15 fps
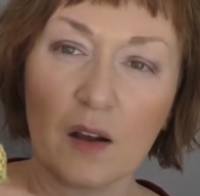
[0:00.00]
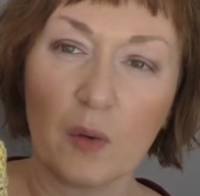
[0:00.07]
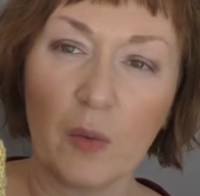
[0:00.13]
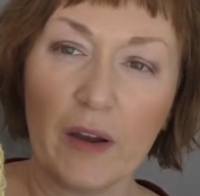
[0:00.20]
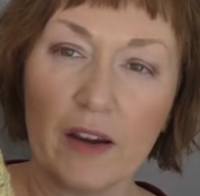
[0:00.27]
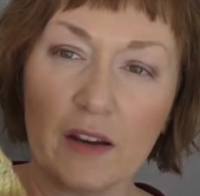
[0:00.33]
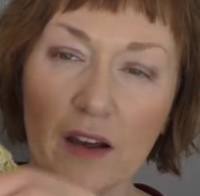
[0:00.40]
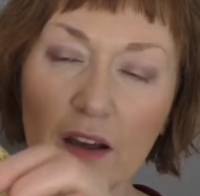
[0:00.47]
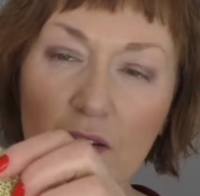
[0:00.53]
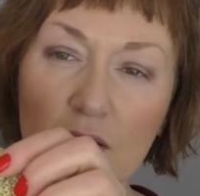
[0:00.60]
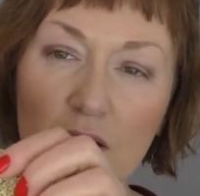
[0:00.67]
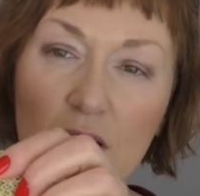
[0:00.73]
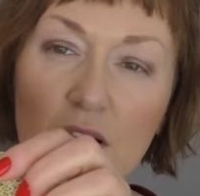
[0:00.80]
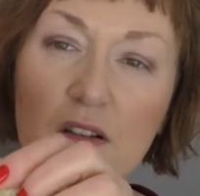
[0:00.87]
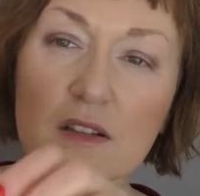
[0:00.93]
quite how
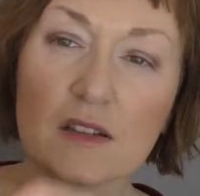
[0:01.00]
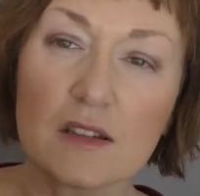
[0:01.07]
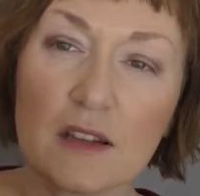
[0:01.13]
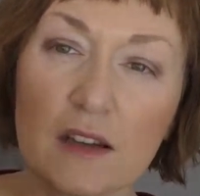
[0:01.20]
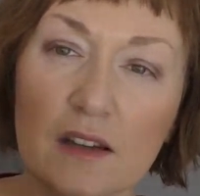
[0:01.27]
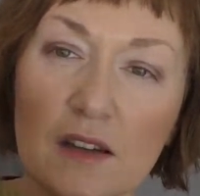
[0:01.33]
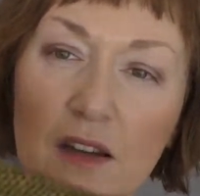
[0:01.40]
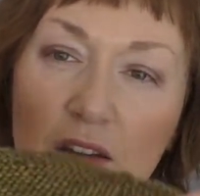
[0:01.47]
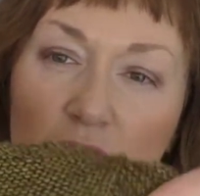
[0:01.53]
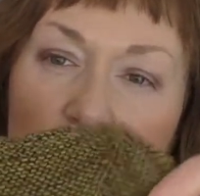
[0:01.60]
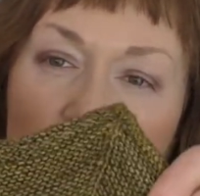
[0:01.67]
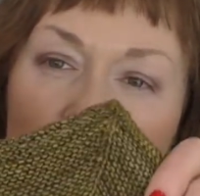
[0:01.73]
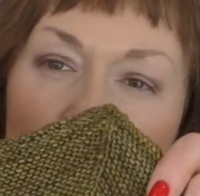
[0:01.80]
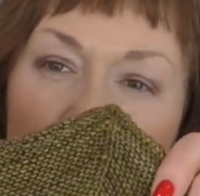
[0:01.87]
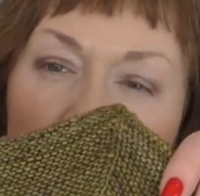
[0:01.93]
it looks. It gives
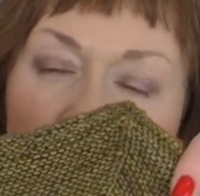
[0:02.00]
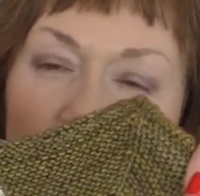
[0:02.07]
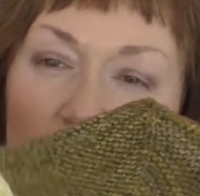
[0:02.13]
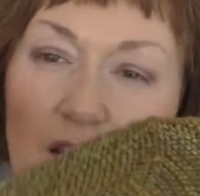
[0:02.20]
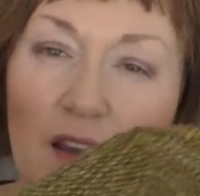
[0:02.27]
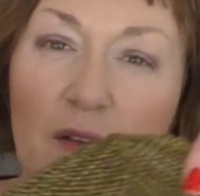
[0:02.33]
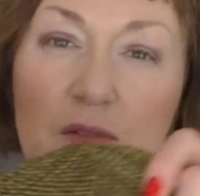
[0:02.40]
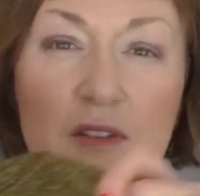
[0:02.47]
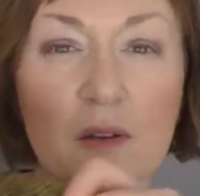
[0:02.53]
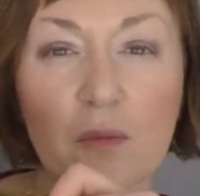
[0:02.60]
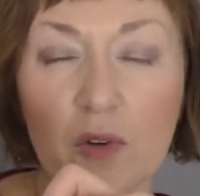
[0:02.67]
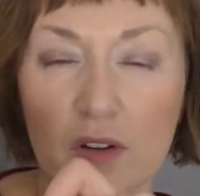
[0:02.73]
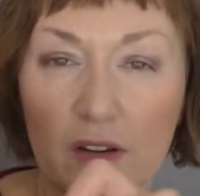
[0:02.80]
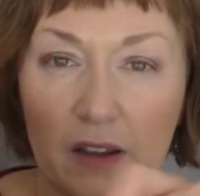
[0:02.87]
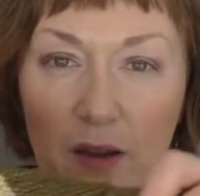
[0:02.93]
it kind of
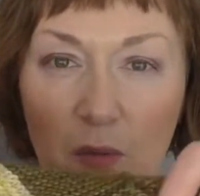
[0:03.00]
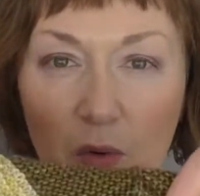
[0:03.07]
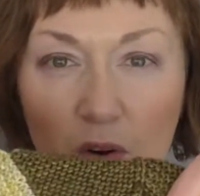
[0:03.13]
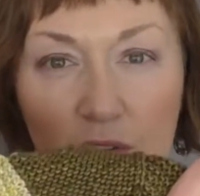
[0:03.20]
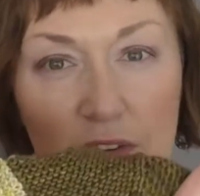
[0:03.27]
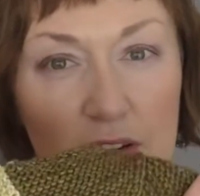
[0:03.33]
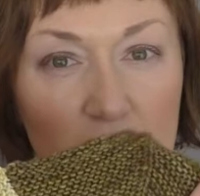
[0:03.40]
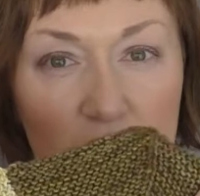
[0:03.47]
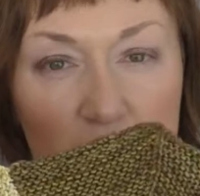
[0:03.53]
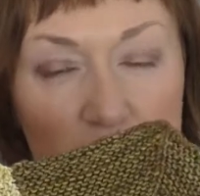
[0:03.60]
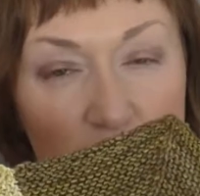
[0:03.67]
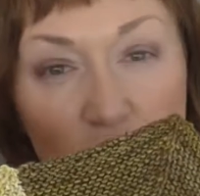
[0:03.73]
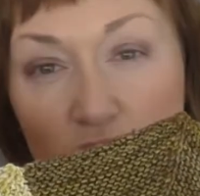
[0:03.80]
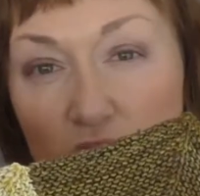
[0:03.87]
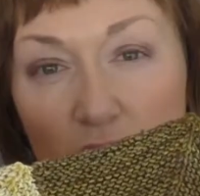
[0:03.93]
somewhat like more of a like
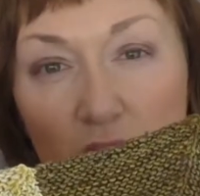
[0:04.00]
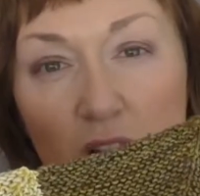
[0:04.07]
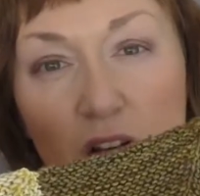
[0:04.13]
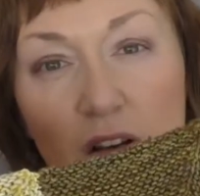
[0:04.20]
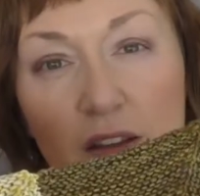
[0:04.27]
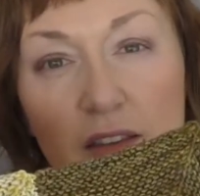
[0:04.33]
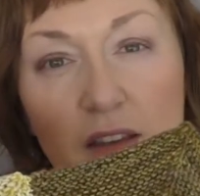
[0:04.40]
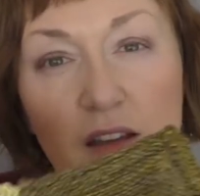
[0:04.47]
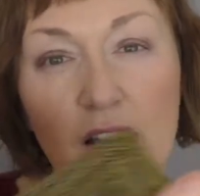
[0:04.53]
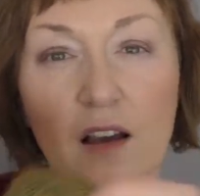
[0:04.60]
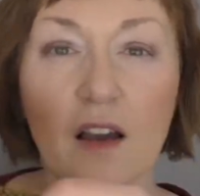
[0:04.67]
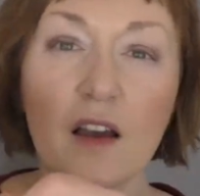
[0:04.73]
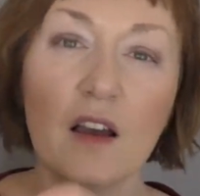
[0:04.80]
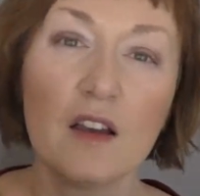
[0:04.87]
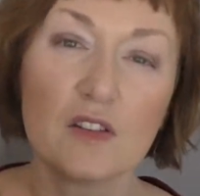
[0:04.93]
structured look, I think.
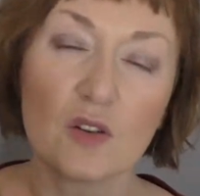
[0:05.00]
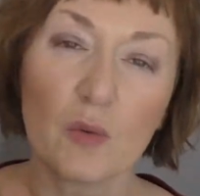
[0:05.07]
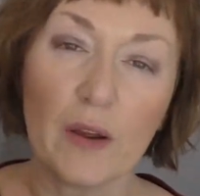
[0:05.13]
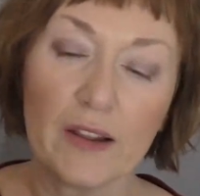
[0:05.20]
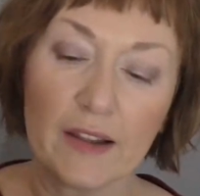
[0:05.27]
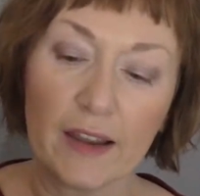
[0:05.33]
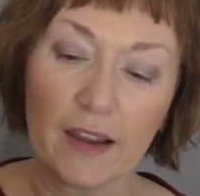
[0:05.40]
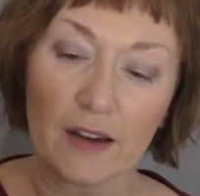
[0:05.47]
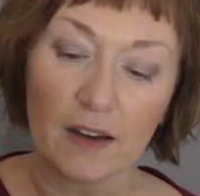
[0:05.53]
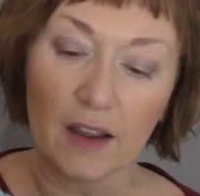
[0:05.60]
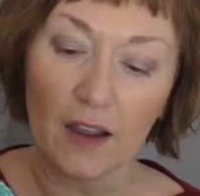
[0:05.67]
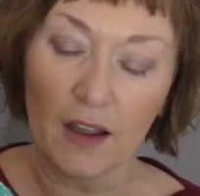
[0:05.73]
So quite like it.